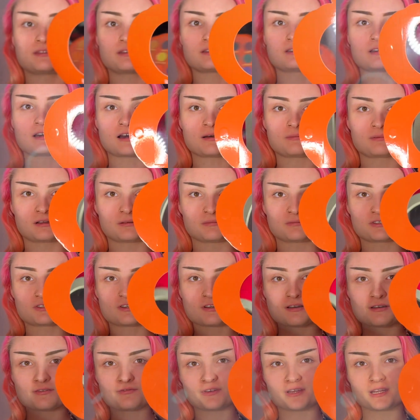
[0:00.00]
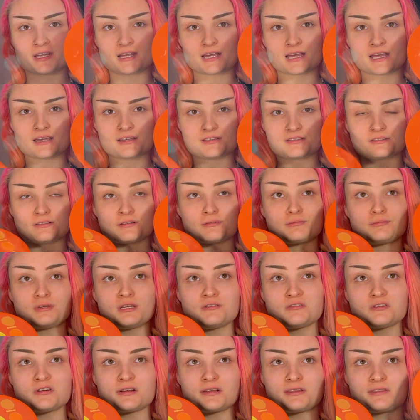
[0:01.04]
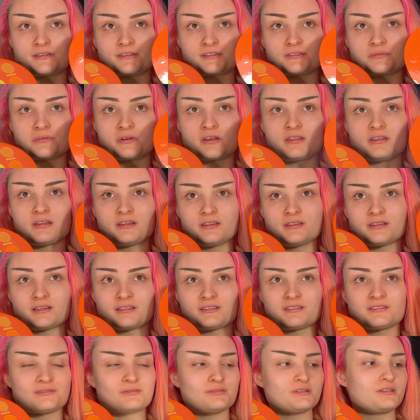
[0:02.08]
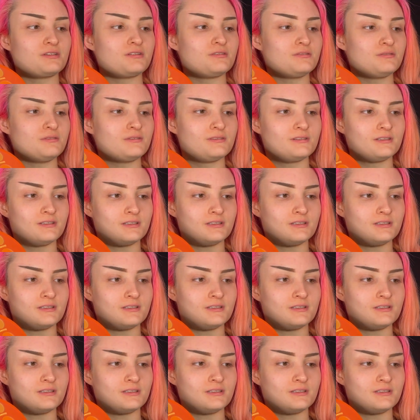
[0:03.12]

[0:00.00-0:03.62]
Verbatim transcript: the top comes off, and it has a mirror in this one. That's so cute.